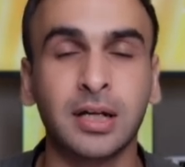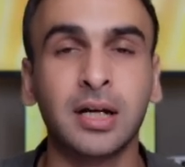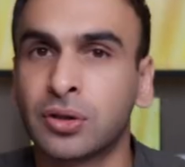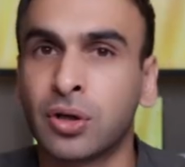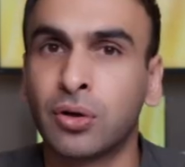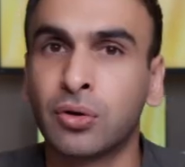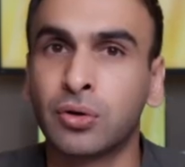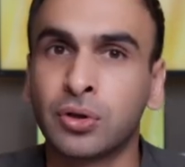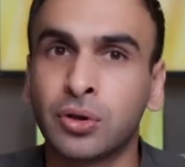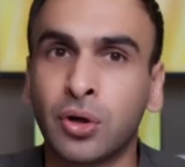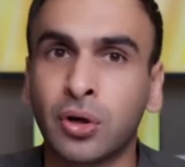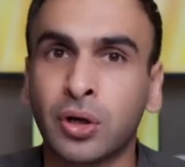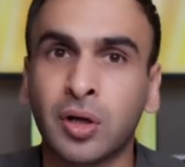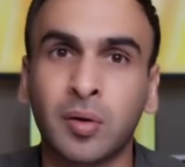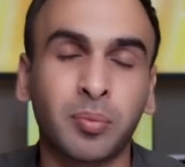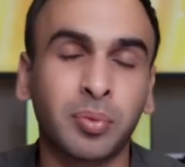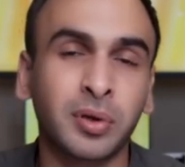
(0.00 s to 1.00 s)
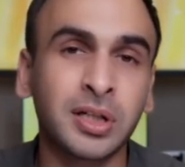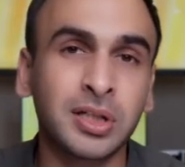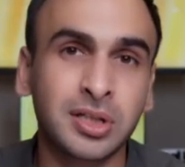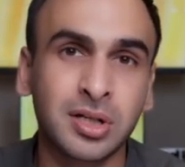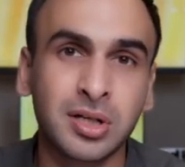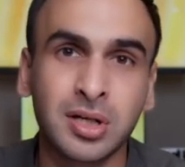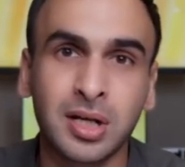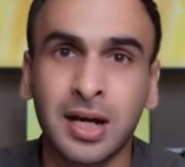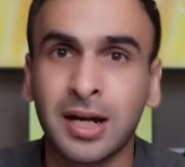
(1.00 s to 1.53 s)
So your
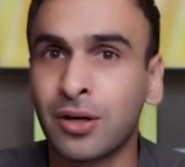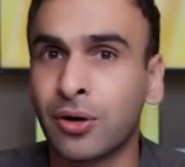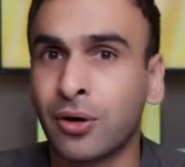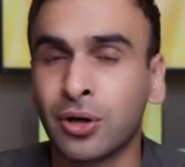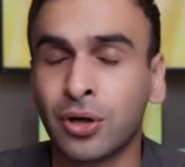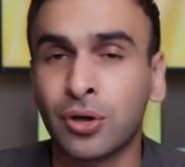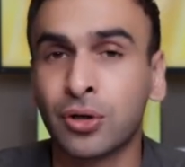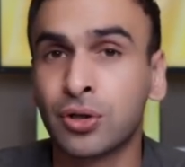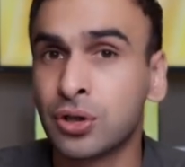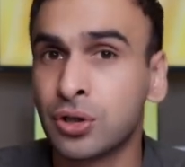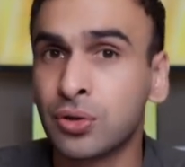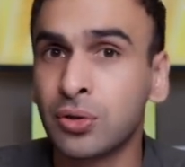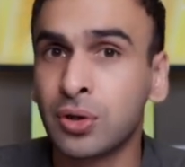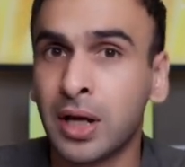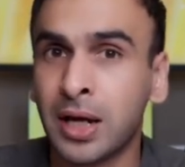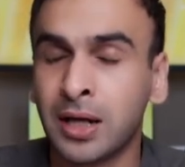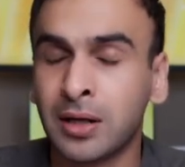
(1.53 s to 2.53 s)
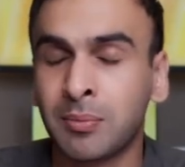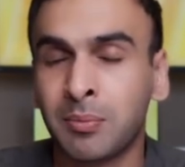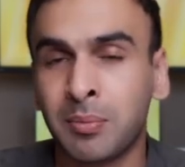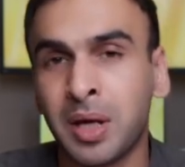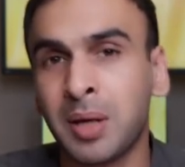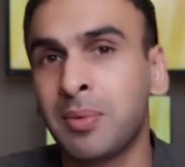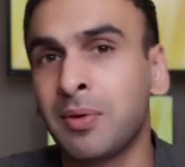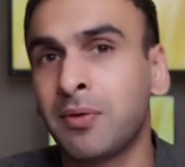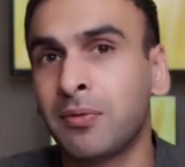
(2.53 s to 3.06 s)
completion date or your due date
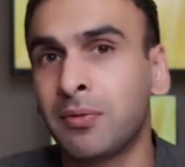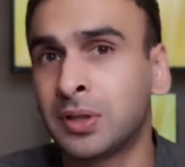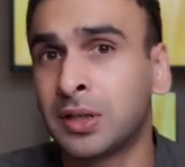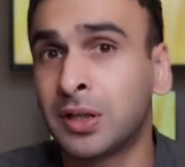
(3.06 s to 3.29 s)
may be